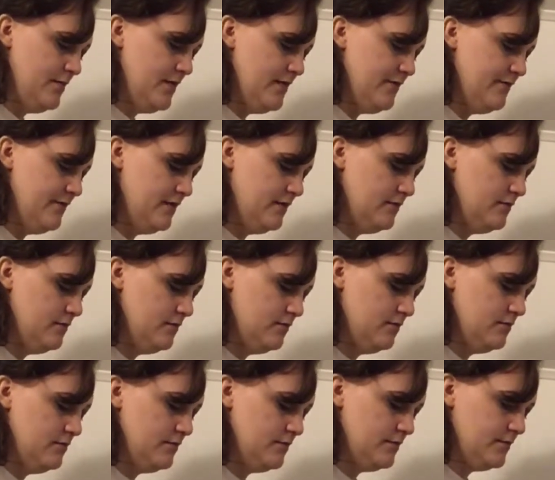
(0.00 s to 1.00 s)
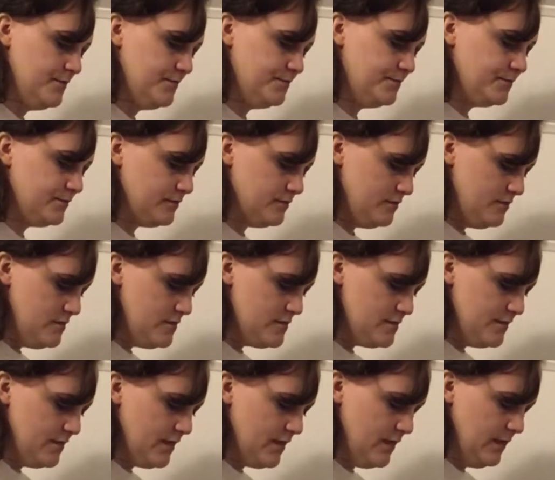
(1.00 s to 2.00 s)
If it
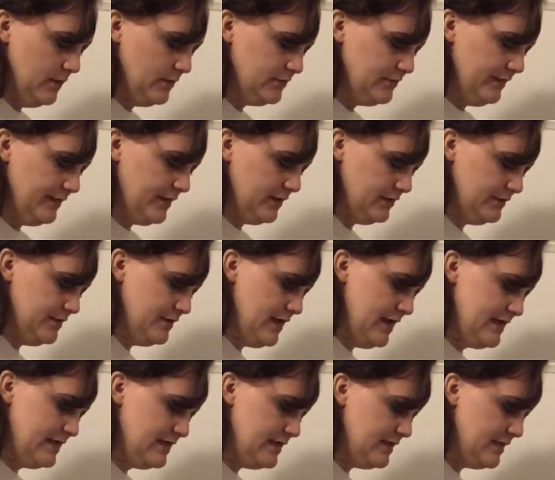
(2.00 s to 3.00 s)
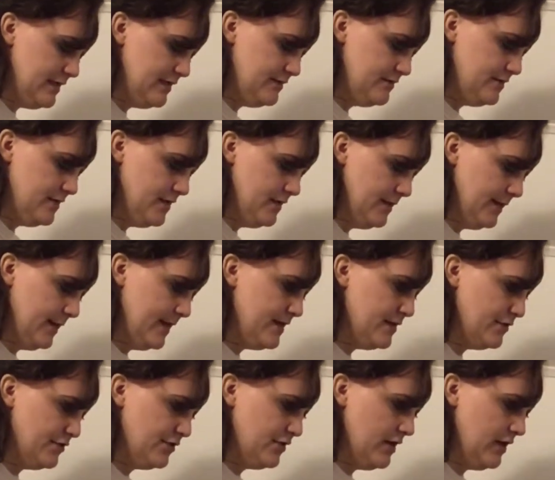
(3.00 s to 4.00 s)
looks like I need it
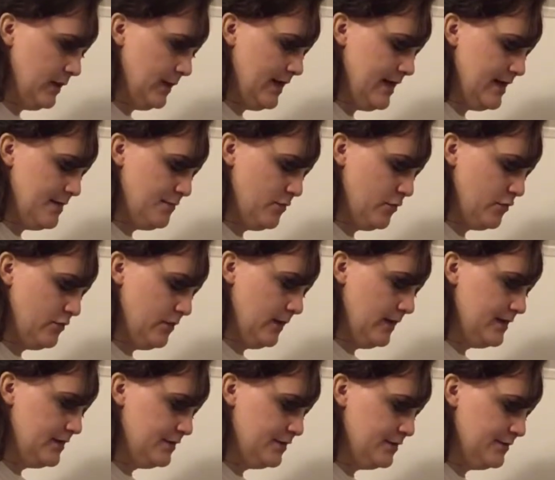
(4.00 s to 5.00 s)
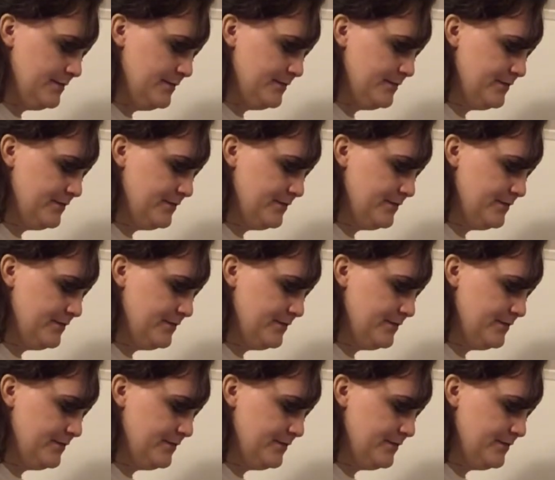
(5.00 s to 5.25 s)
later, I'll add more later.